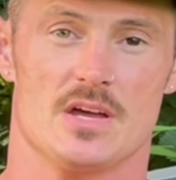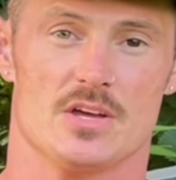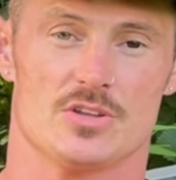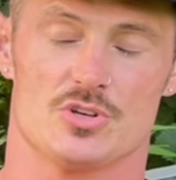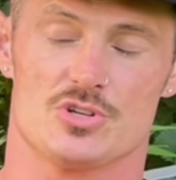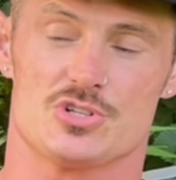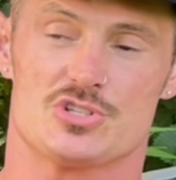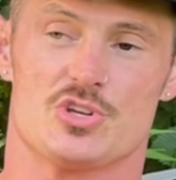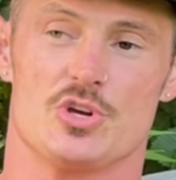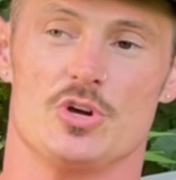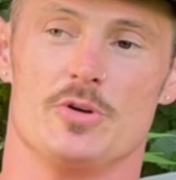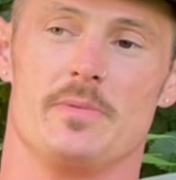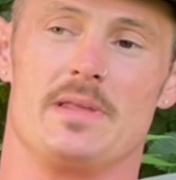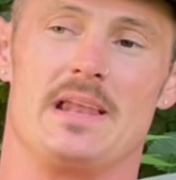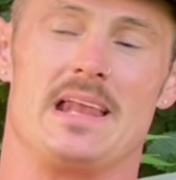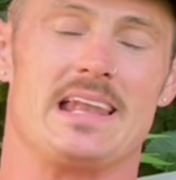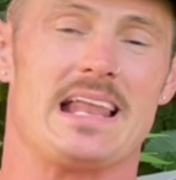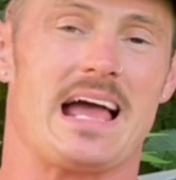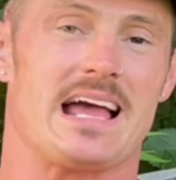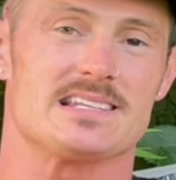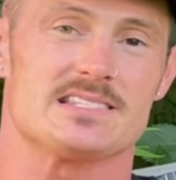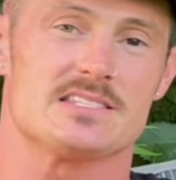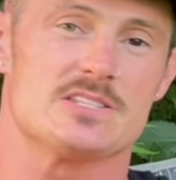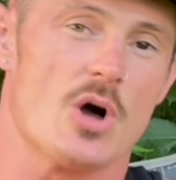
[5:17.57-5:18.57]
There's too many
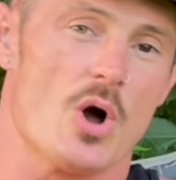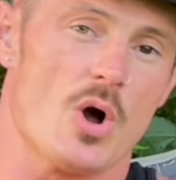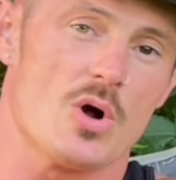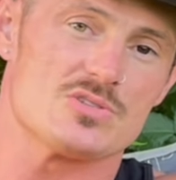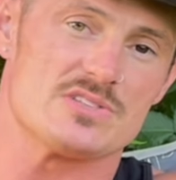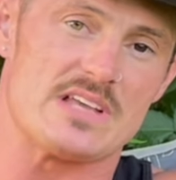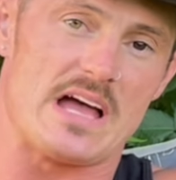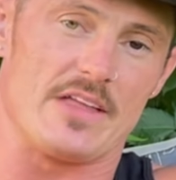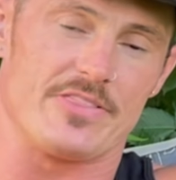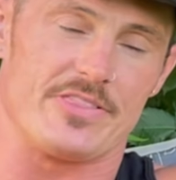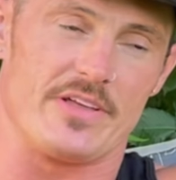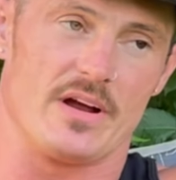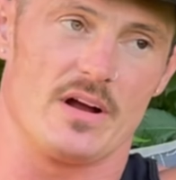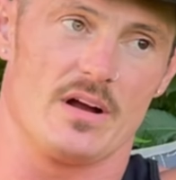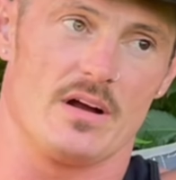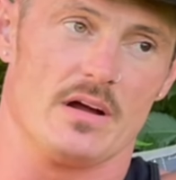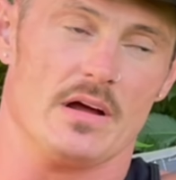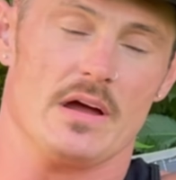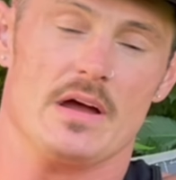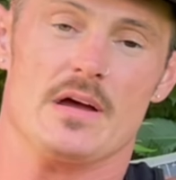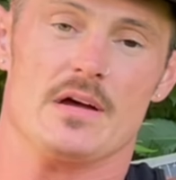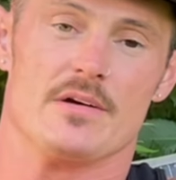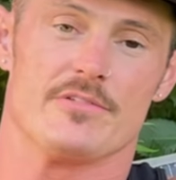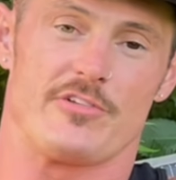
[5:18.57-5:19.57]
nice dogs out
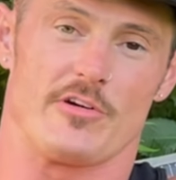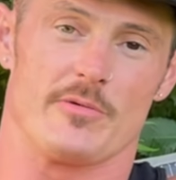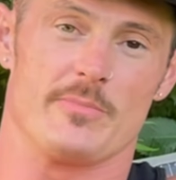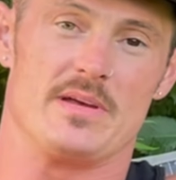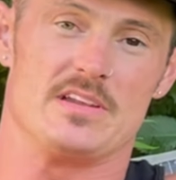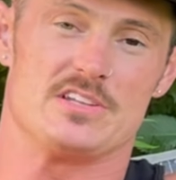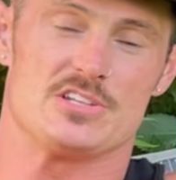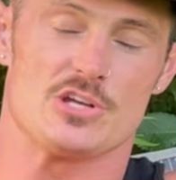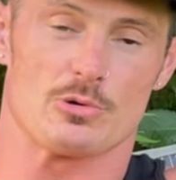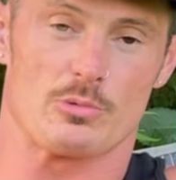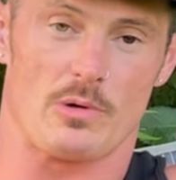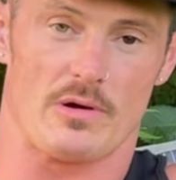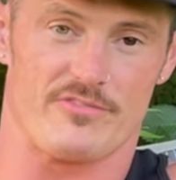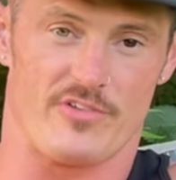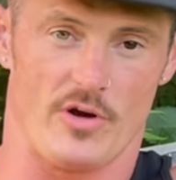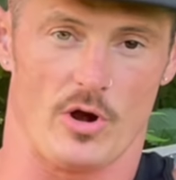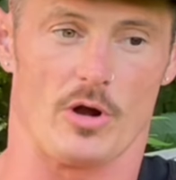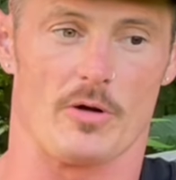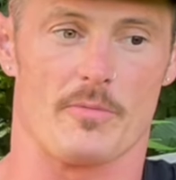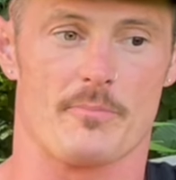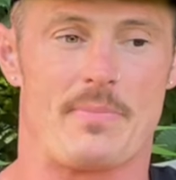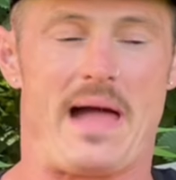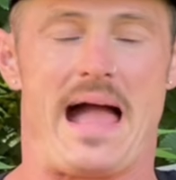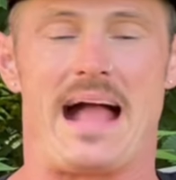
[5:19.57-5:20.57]
there for me to
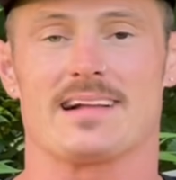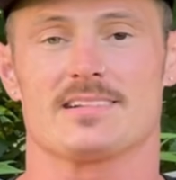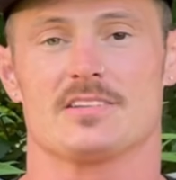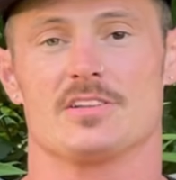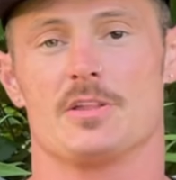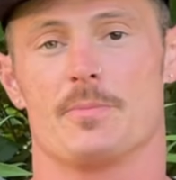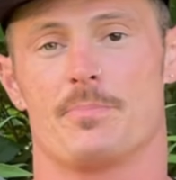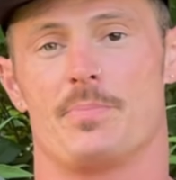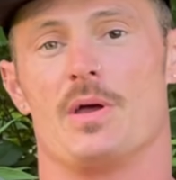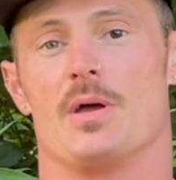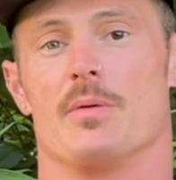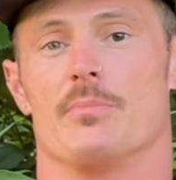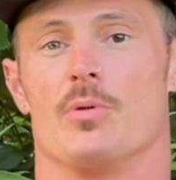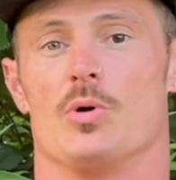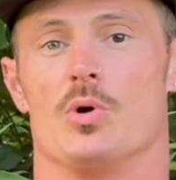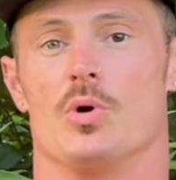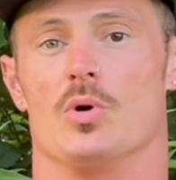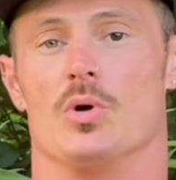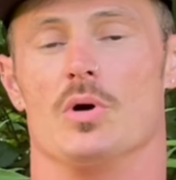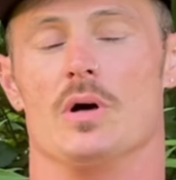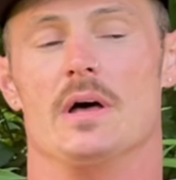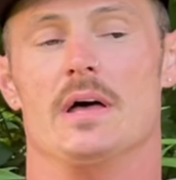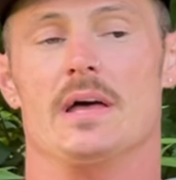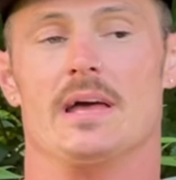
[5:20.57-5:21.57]
revert back to the pit
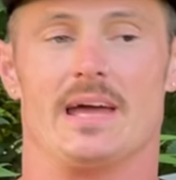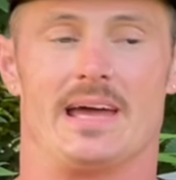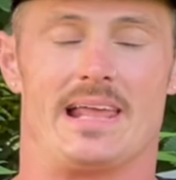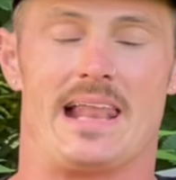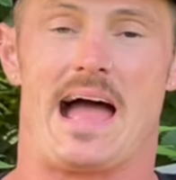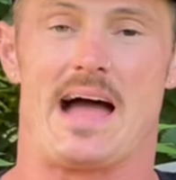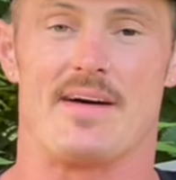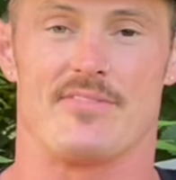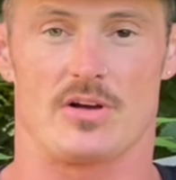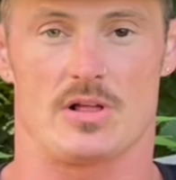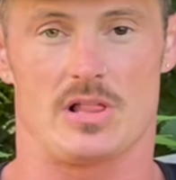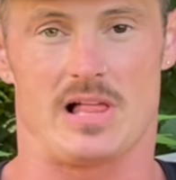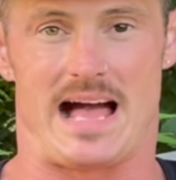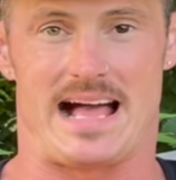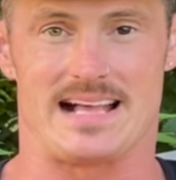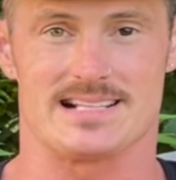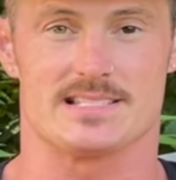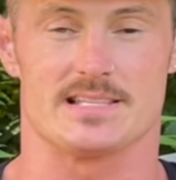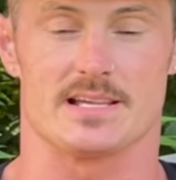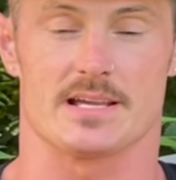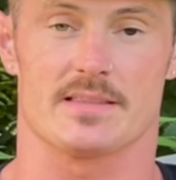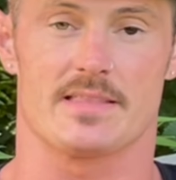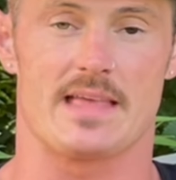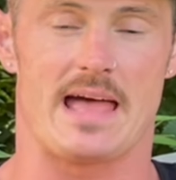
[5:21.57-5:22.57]
bull and have a
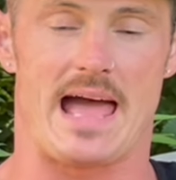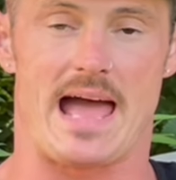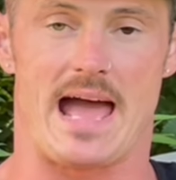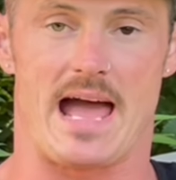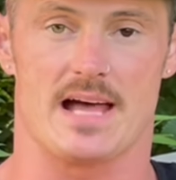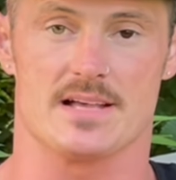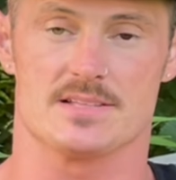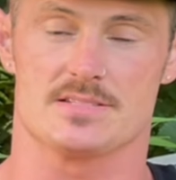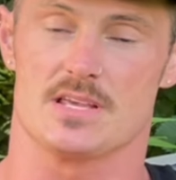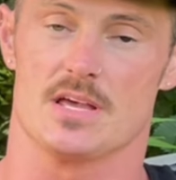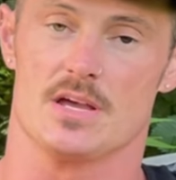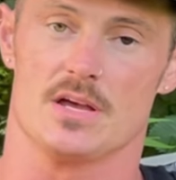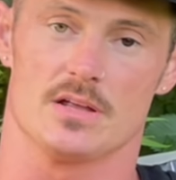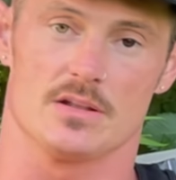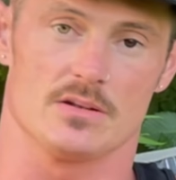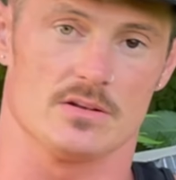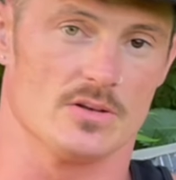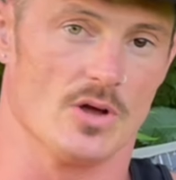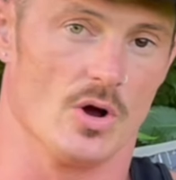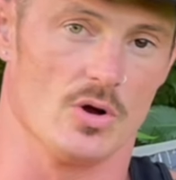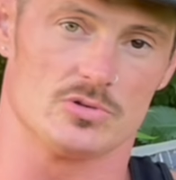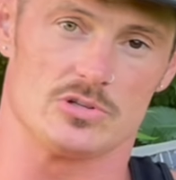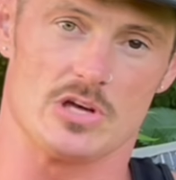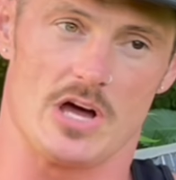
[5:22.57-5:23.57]
classic that has
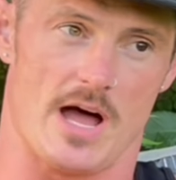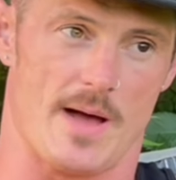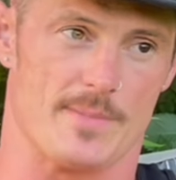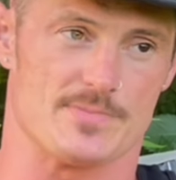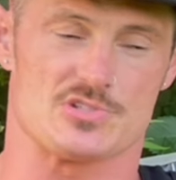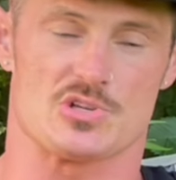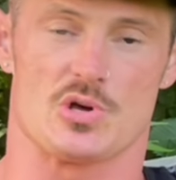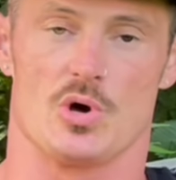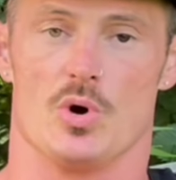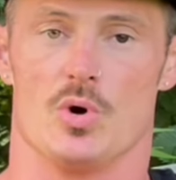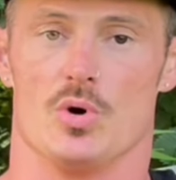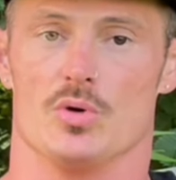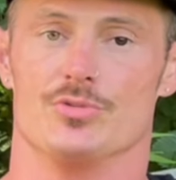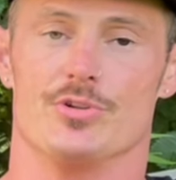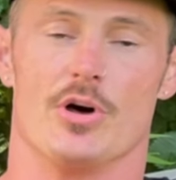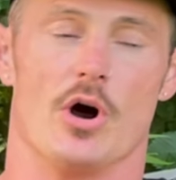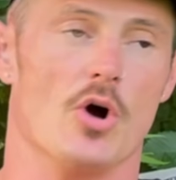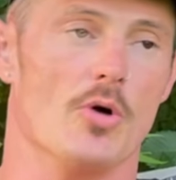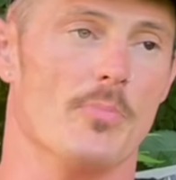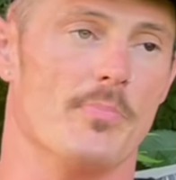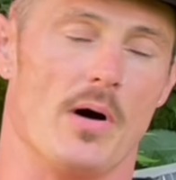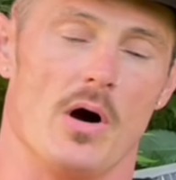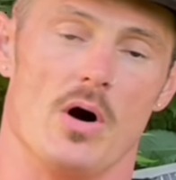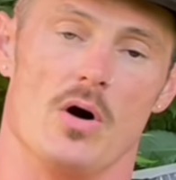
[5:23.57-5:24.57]
no top skull,
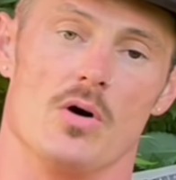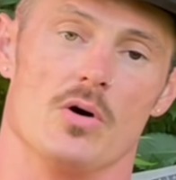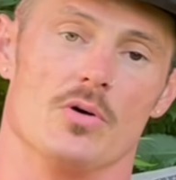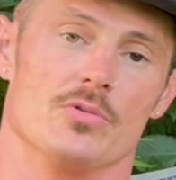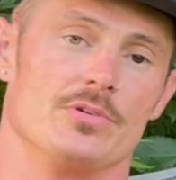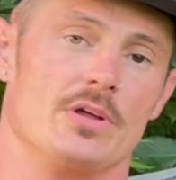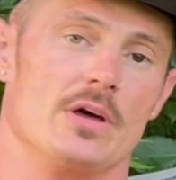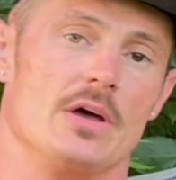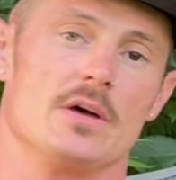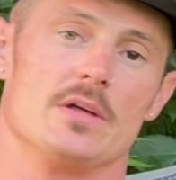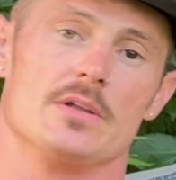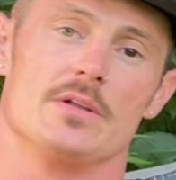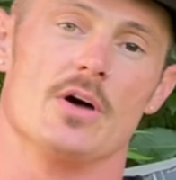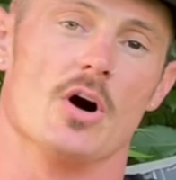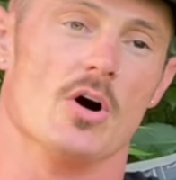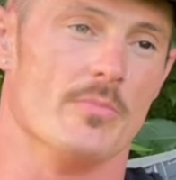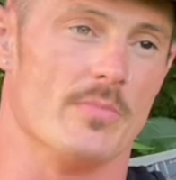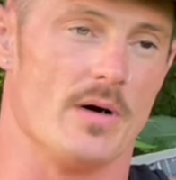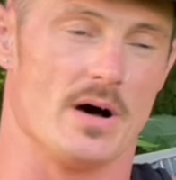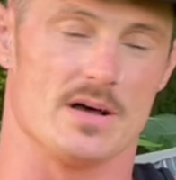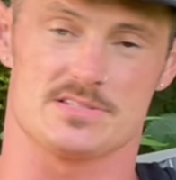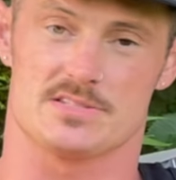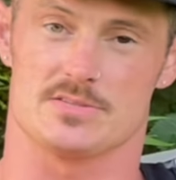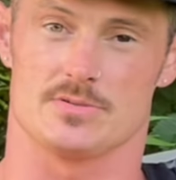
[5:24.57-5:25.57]
no bone, no
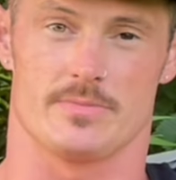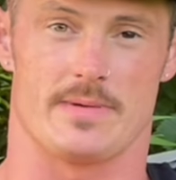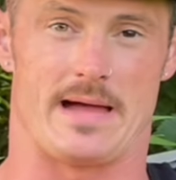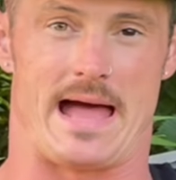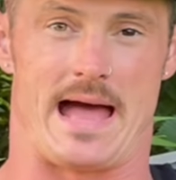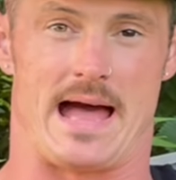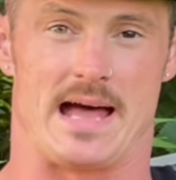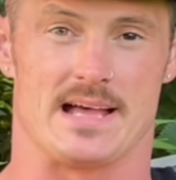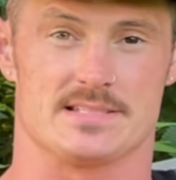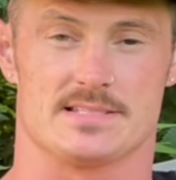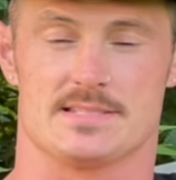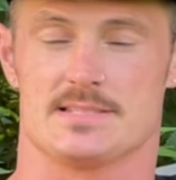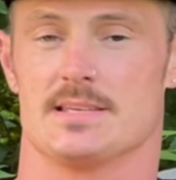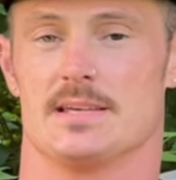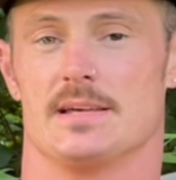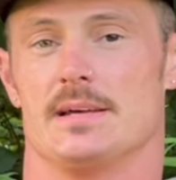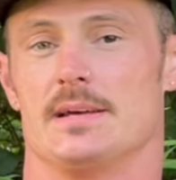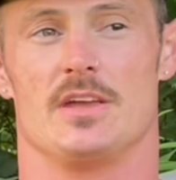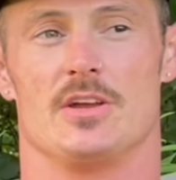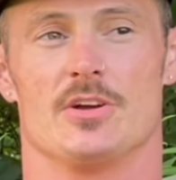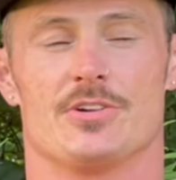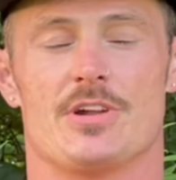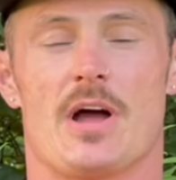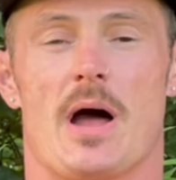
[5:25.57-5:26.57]
muscle mass.
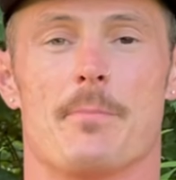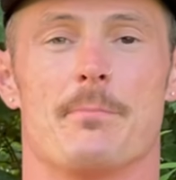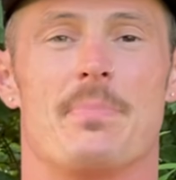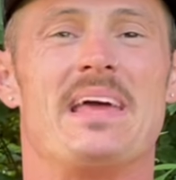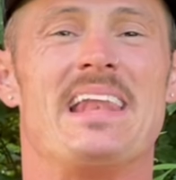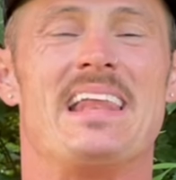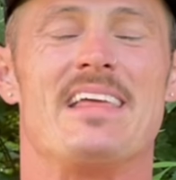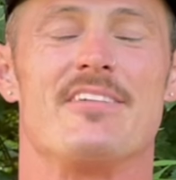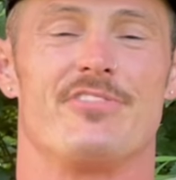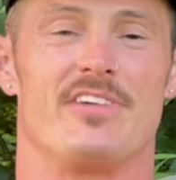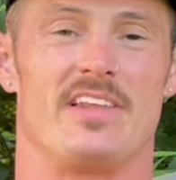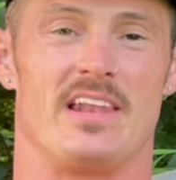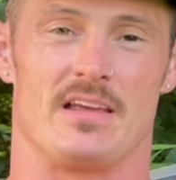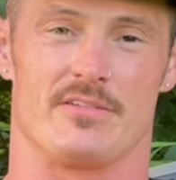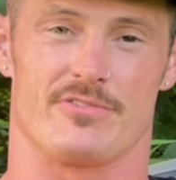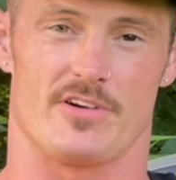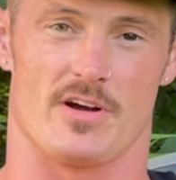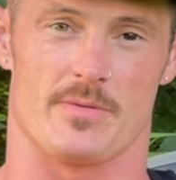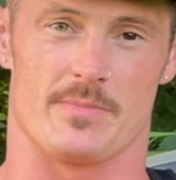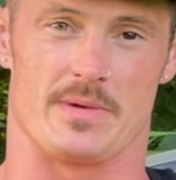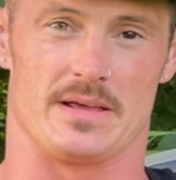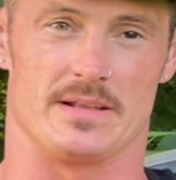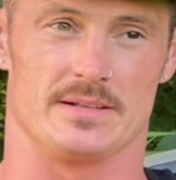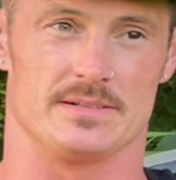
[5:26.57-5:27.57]
You're not benefiting
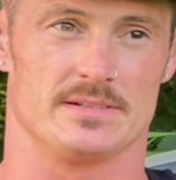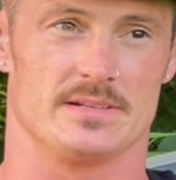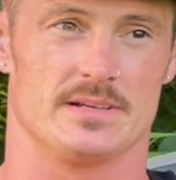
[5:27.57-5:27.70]
from it,